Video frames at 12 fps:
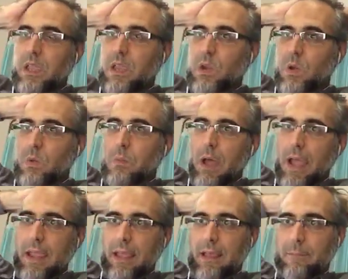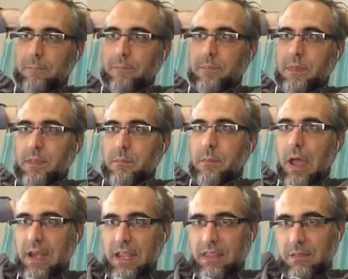by
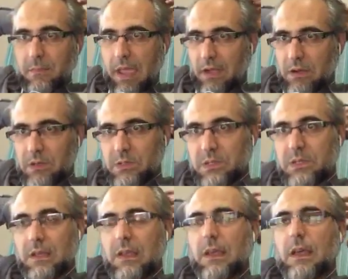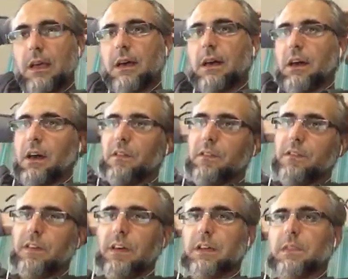embodying the manners of
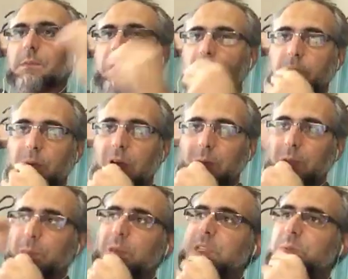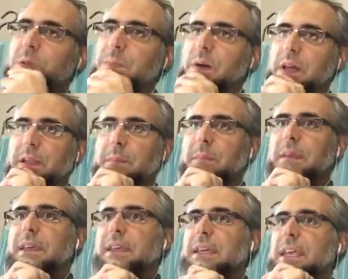the Prophet Muhammad, peace be upon him,
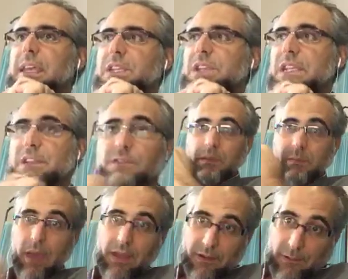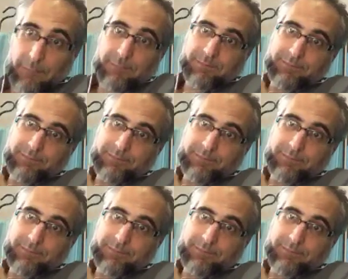and changing better,